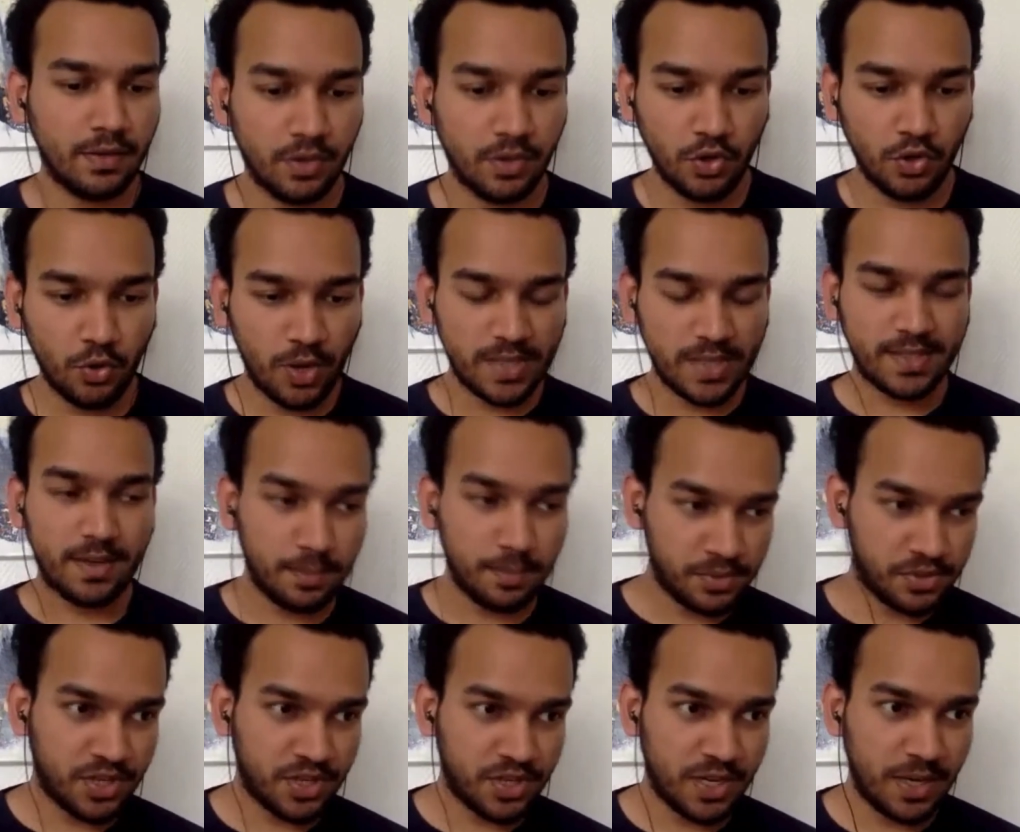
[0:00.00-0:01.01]
you know, as an
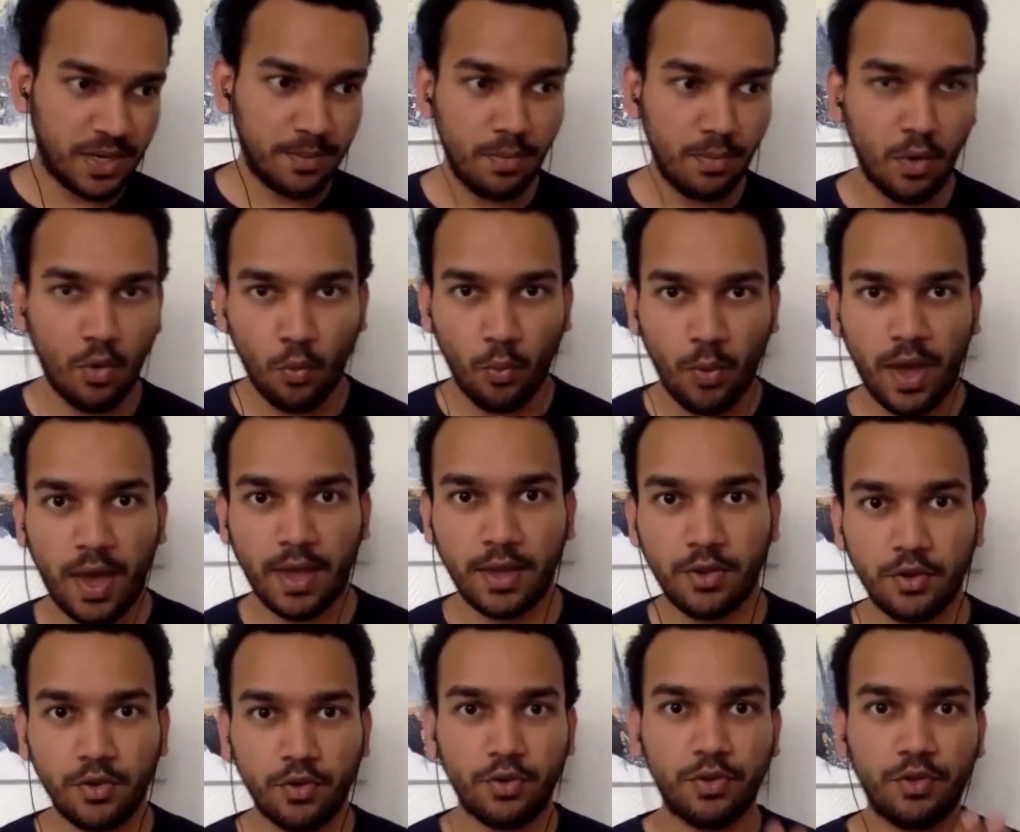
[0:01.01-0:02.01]
upstream where,
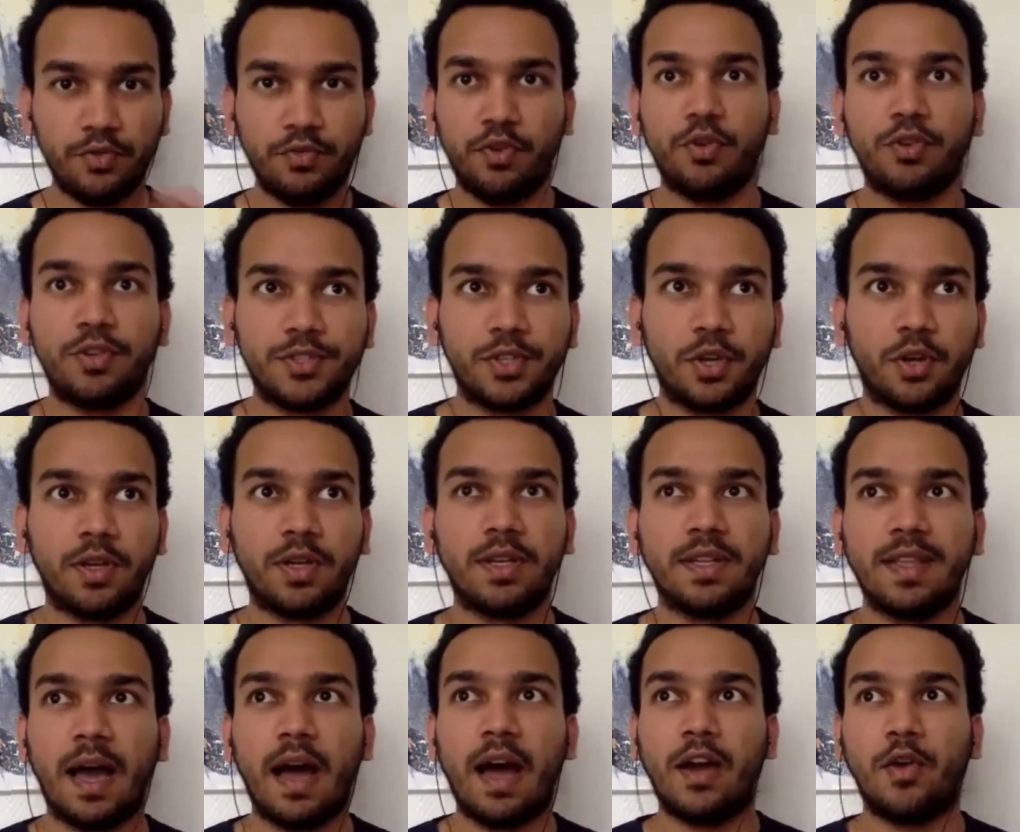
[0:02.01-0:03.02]
you know, you focus on
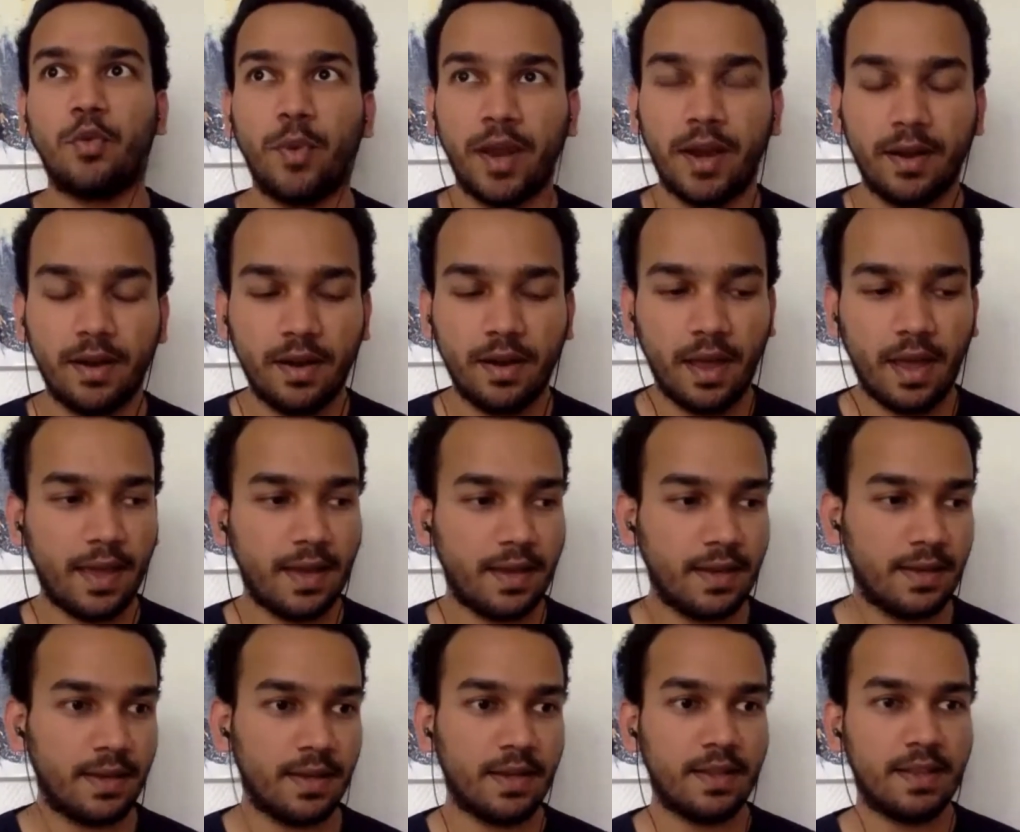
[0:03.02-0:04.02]
the hardware
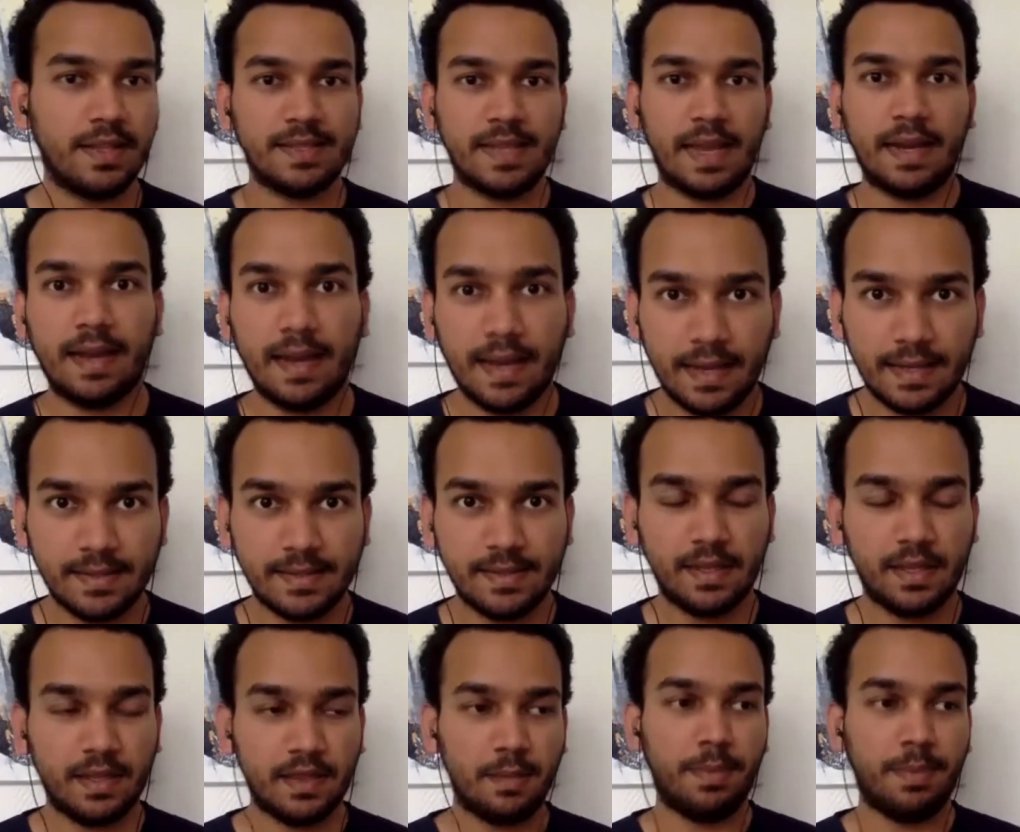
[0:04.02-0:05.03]
and the satellites
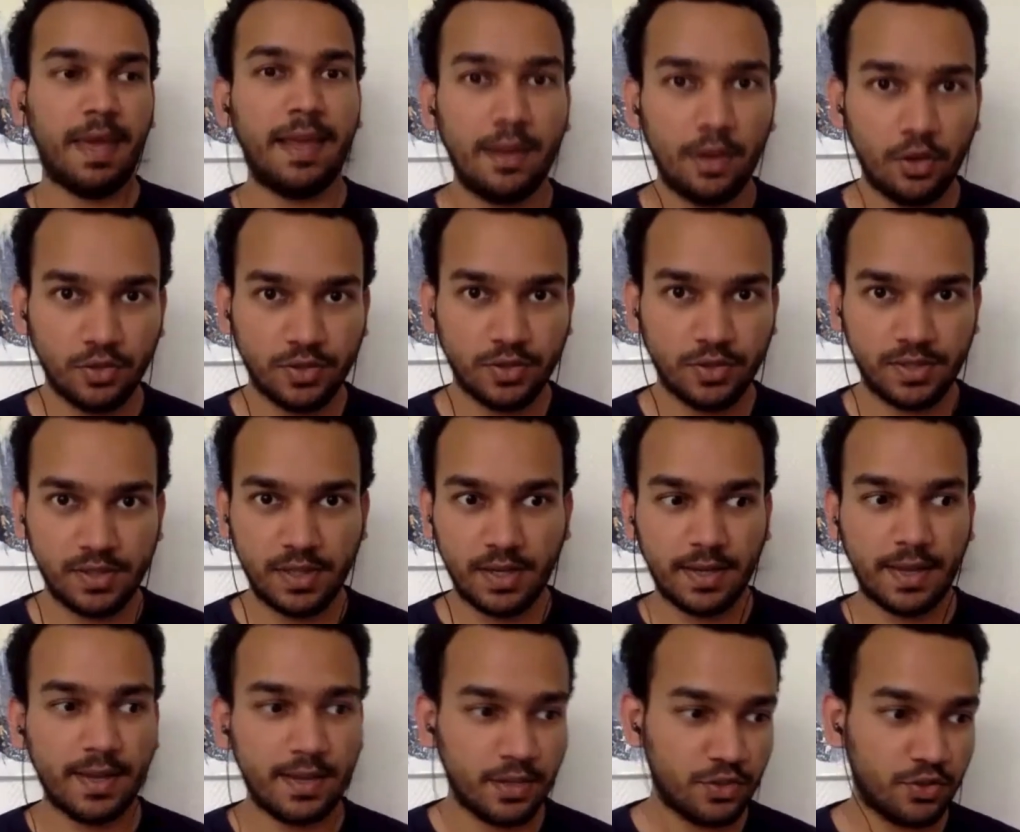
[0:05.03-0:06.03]
and the payloads that
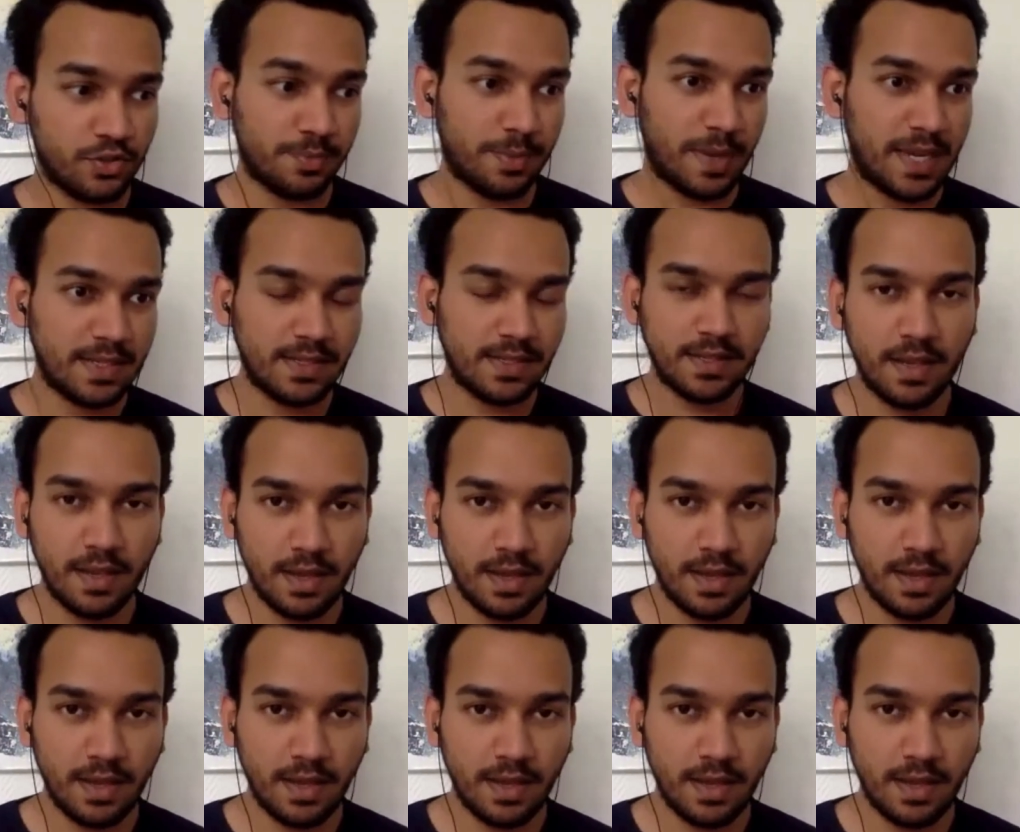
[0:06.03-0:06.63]
get into space.